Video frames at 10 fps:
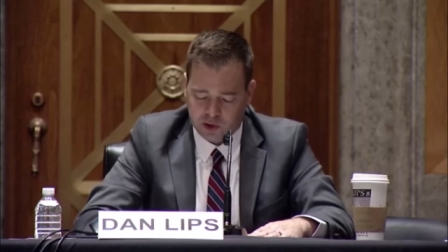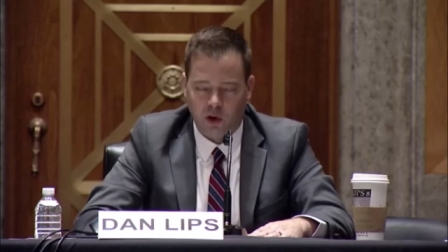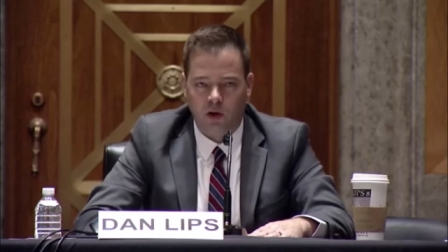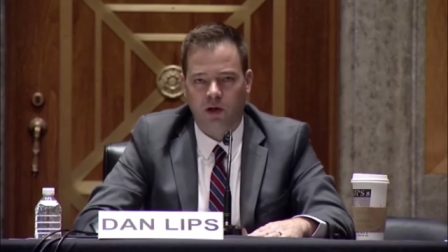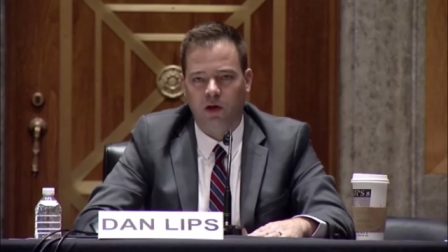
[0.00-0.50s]

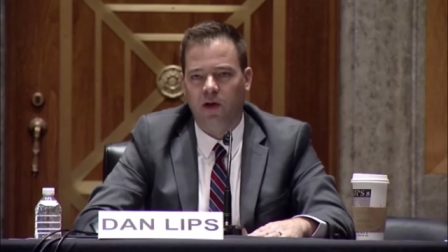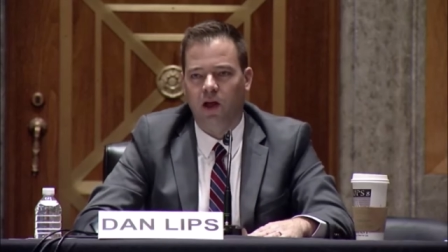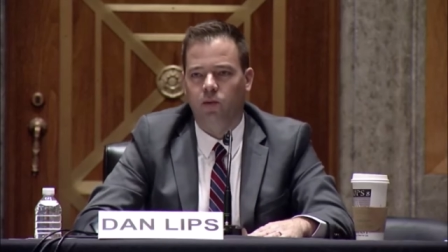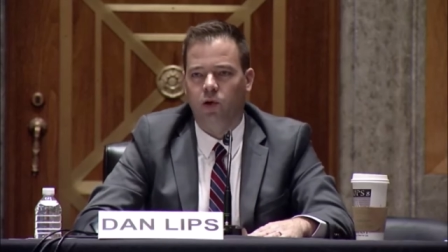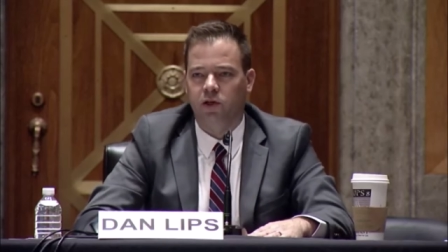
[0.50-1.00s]
currently
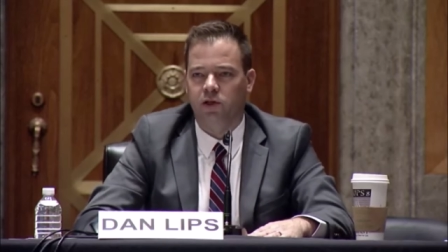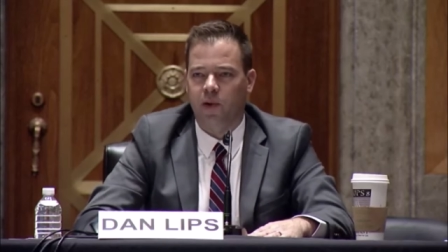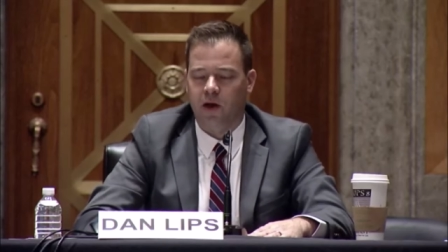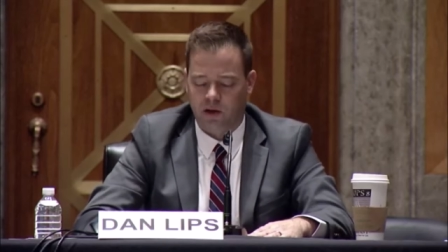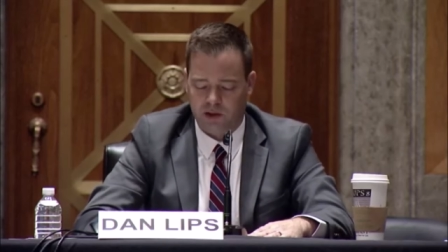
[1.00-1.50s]
available to
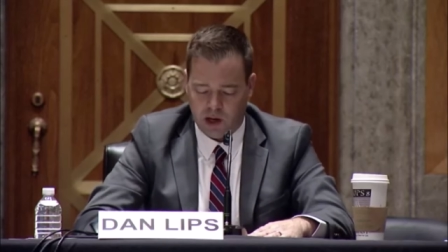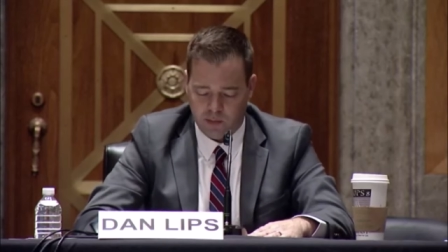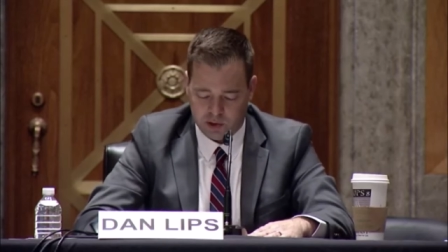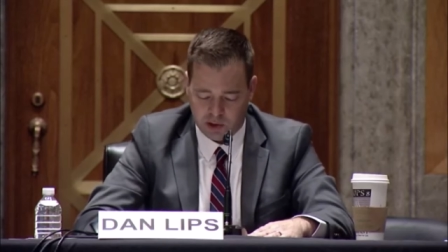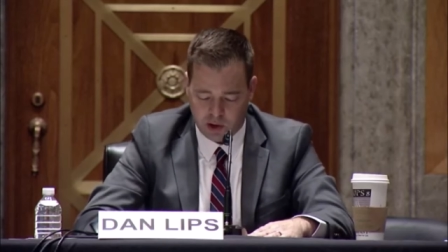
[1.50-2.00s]
spend on
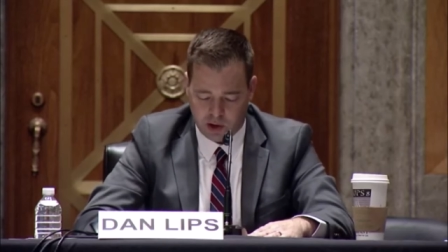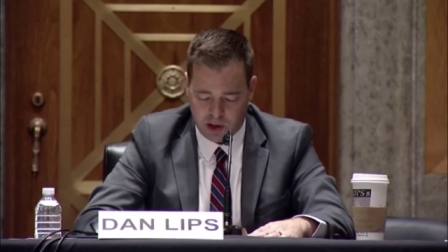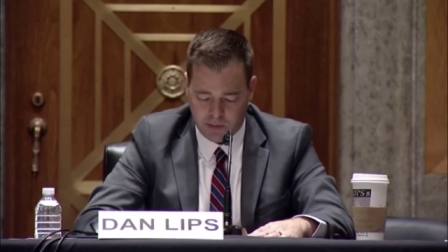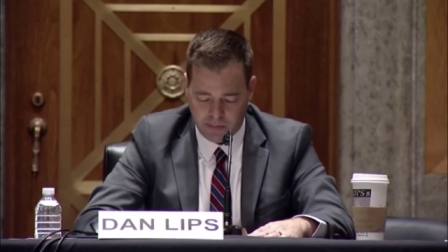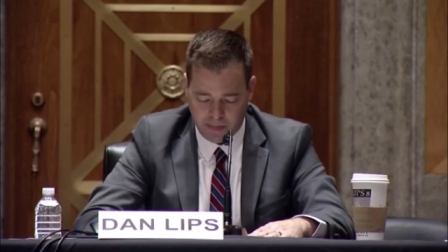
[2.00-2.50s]
cybersecurity.